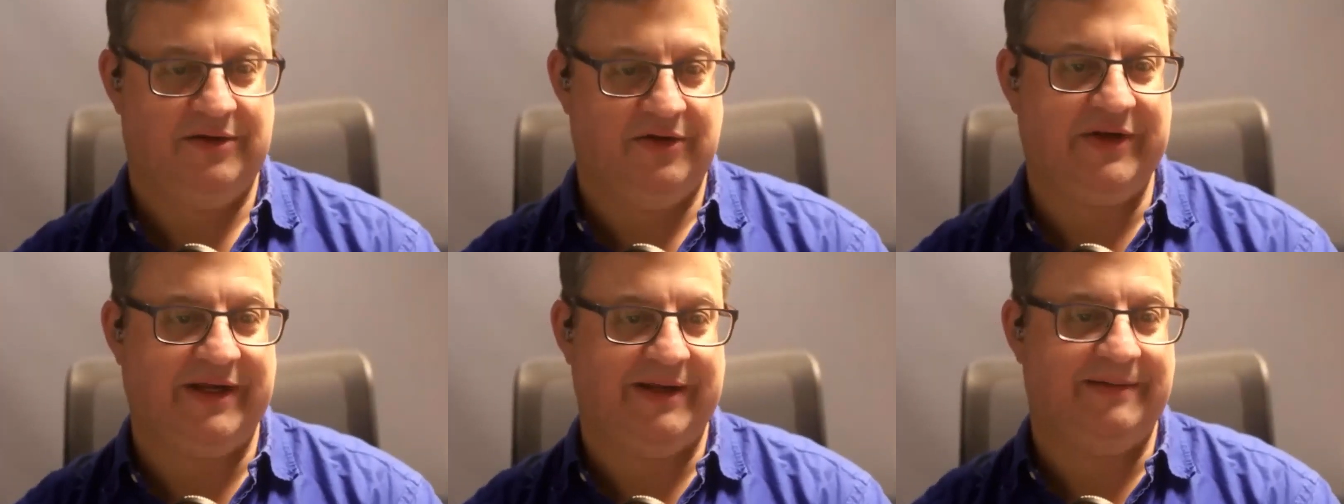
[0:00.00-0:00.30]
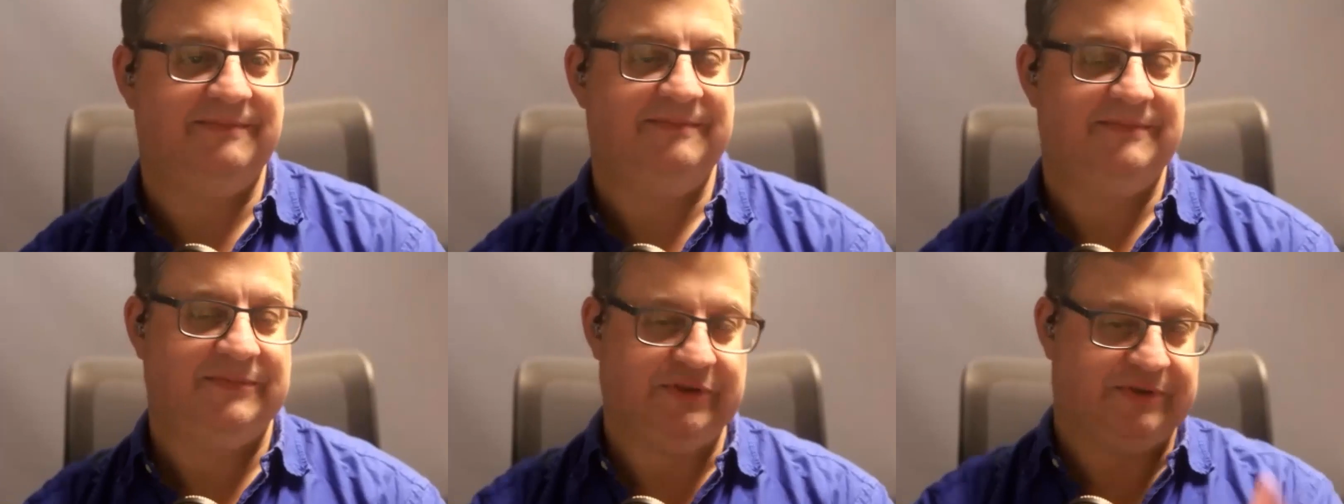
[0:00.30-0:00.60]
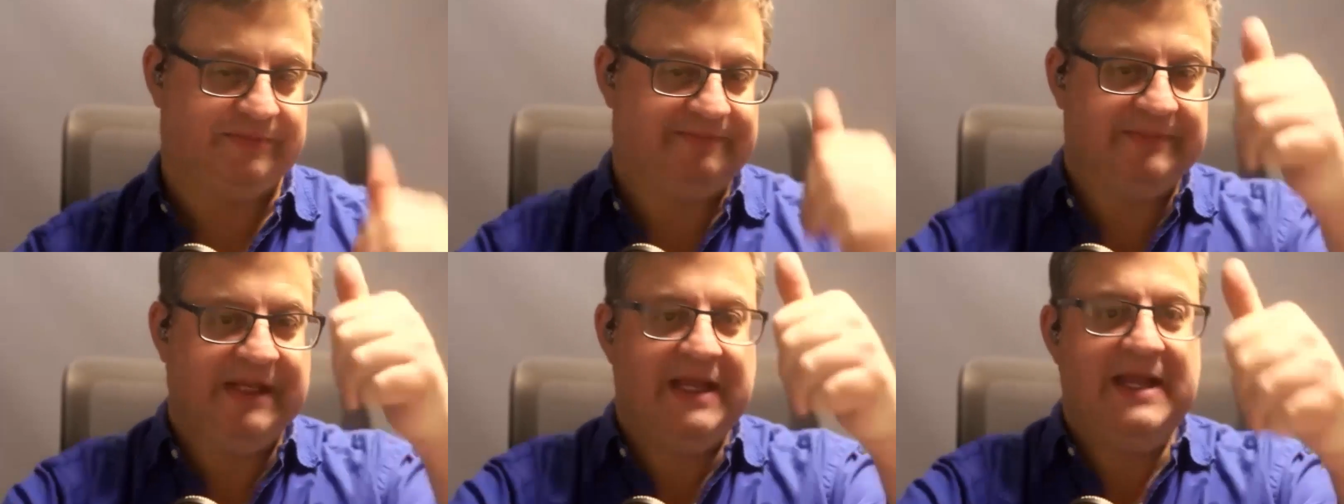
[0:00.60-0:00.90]
Okay,
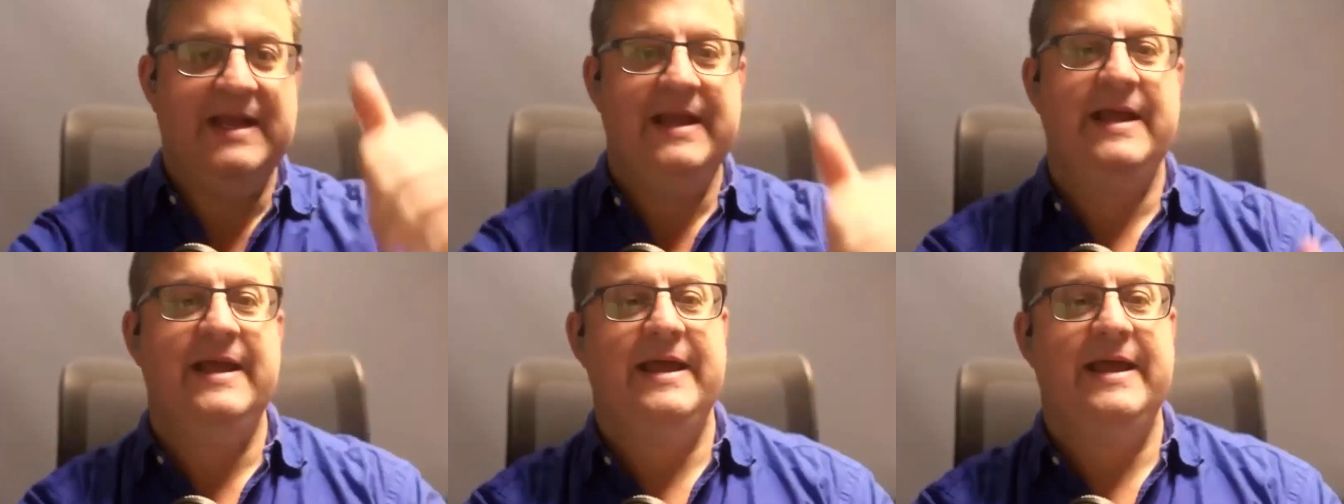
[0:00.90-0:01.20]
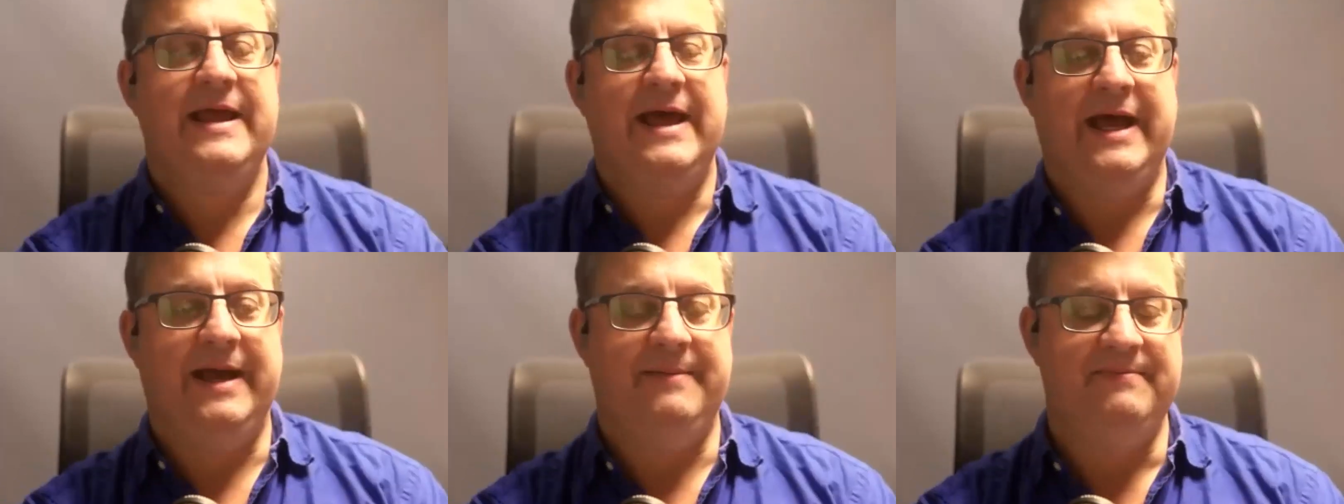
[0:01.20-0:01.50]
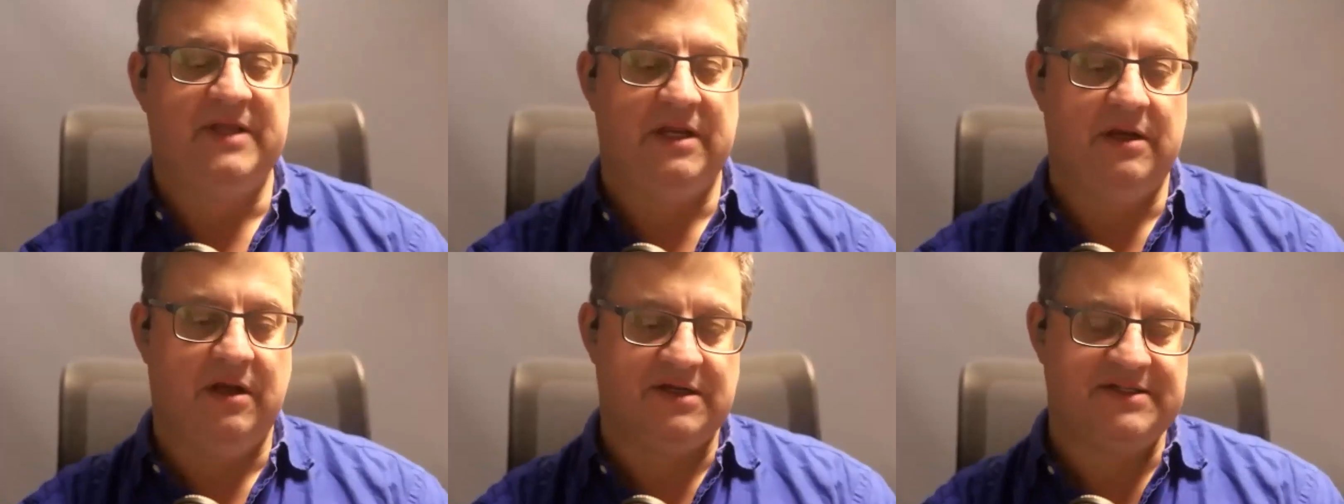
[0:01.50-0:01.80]
cool.
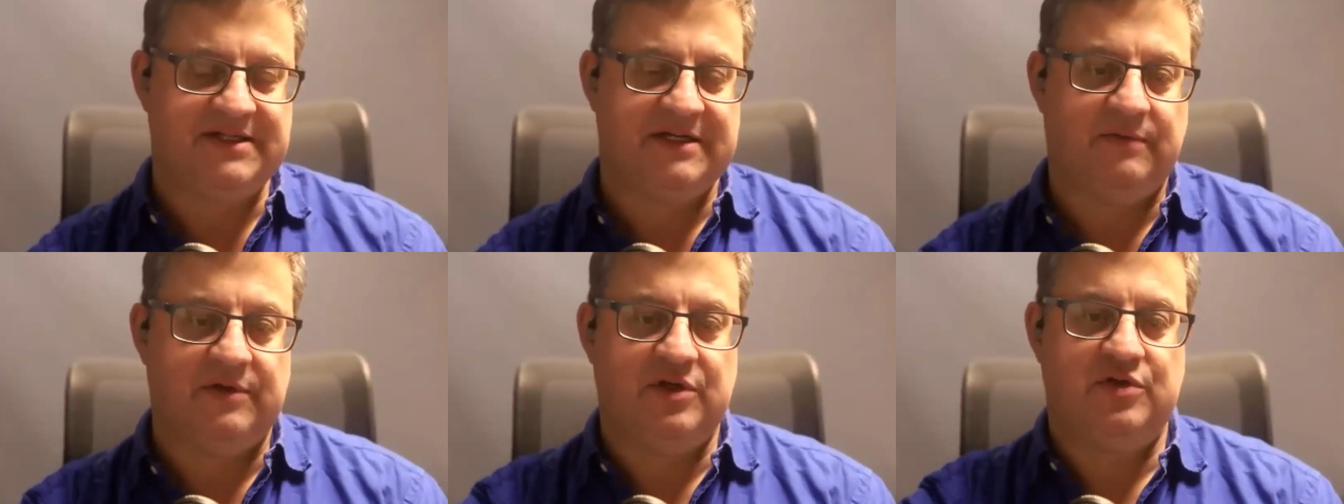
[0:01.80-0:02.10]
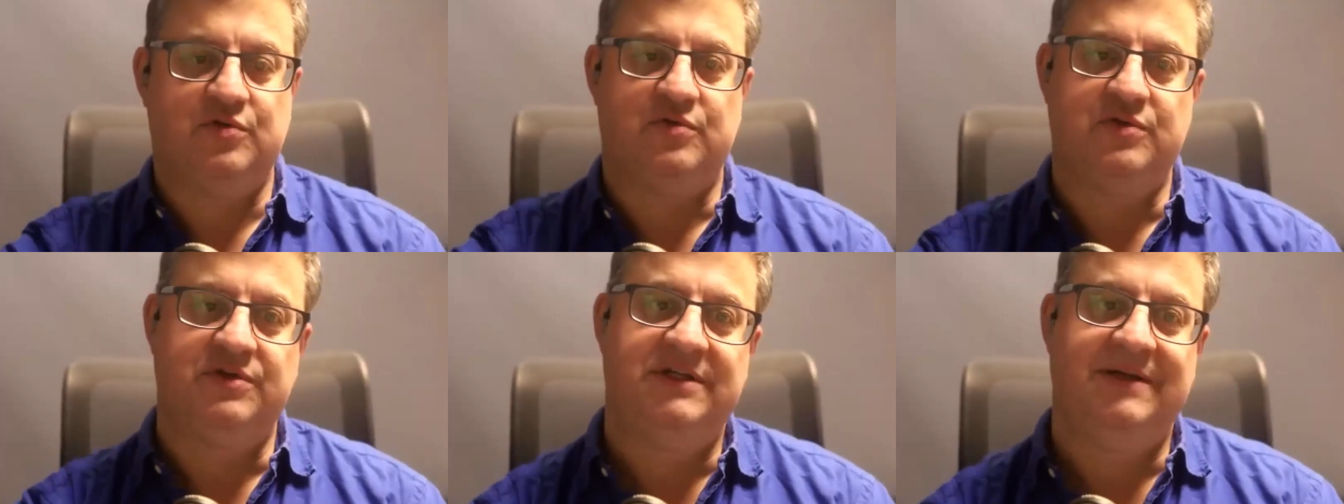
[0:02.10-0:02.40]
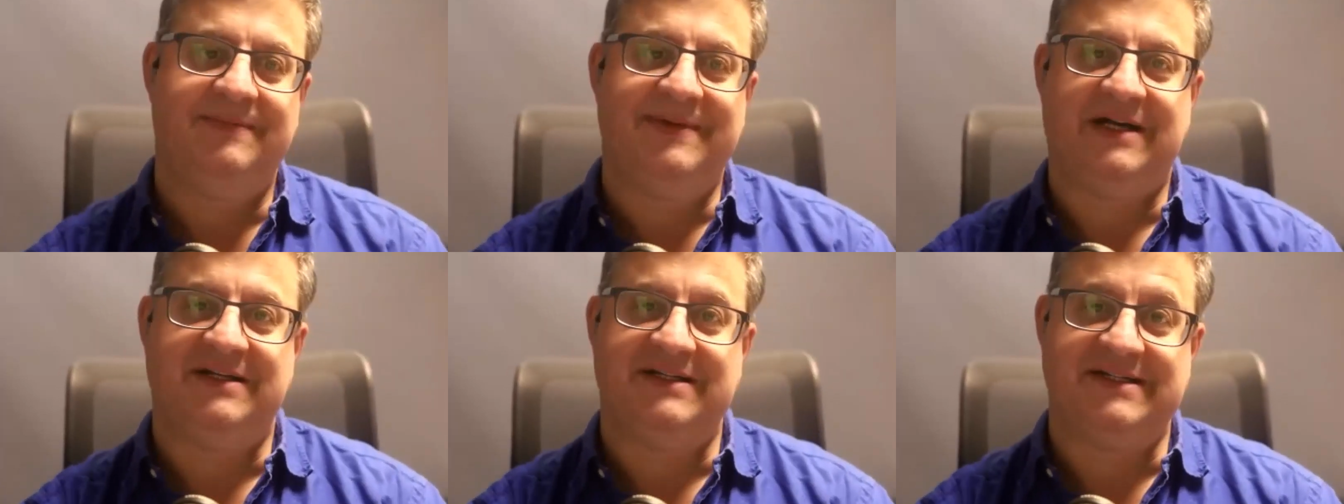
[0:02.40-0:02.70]
Um, the last thing I want to talk to
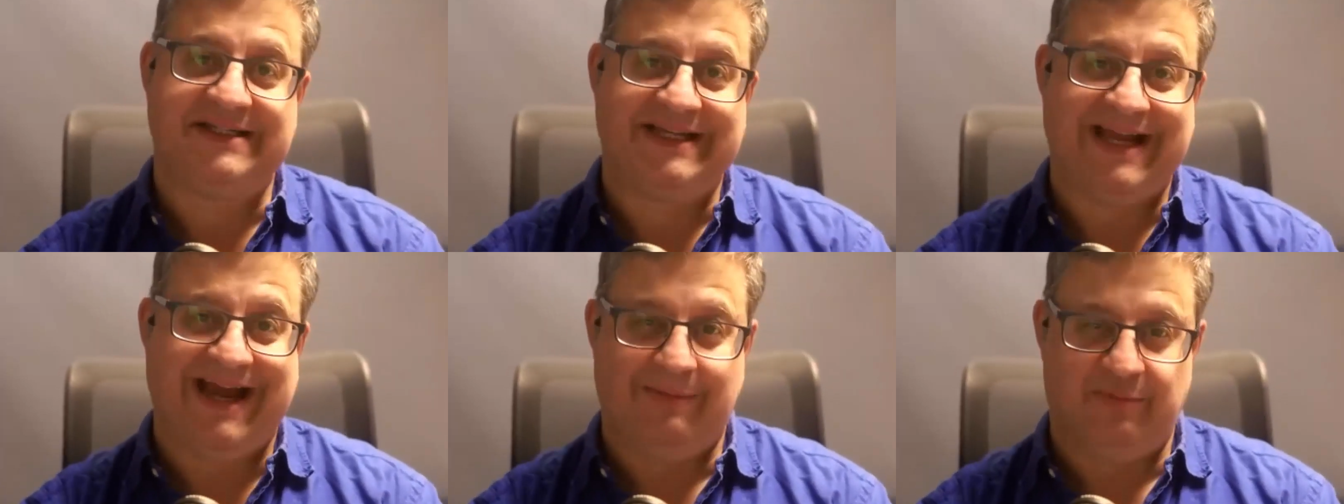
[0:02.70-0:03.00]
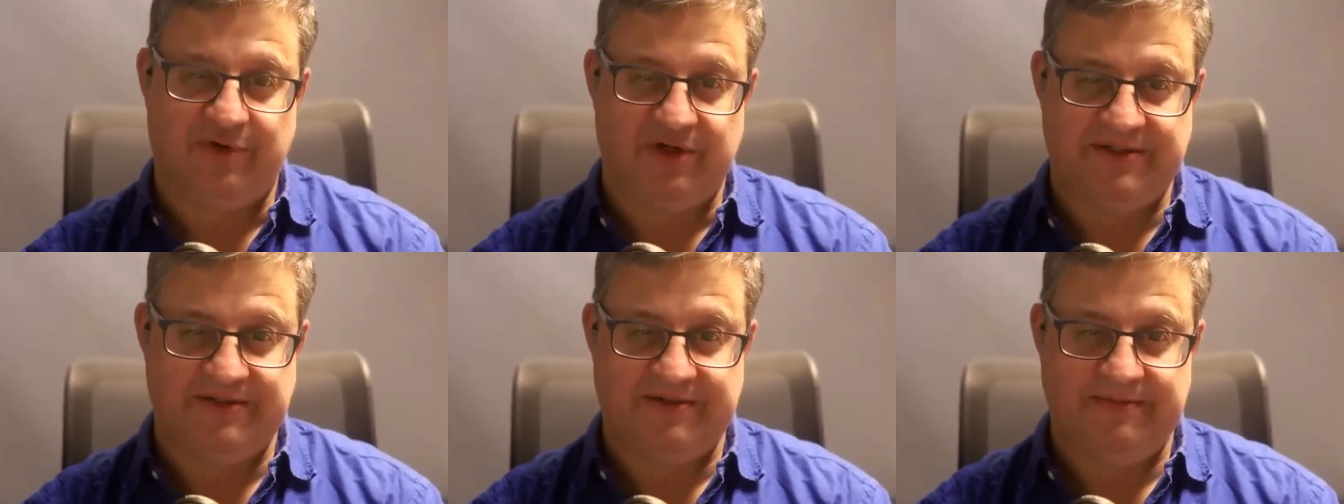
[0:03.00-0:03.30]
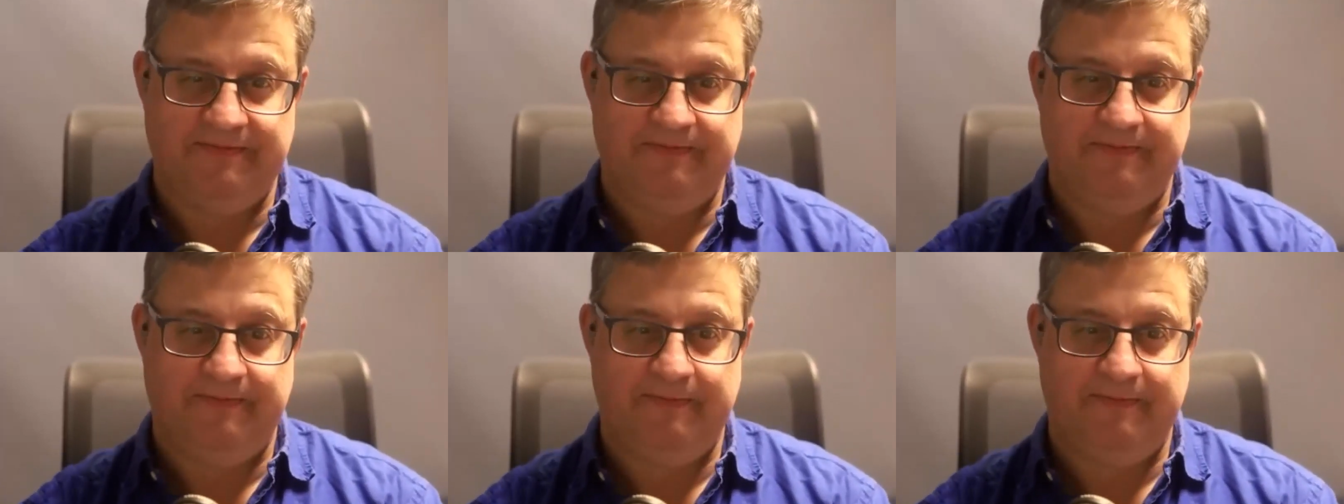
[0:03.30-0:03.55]
you about is cameras.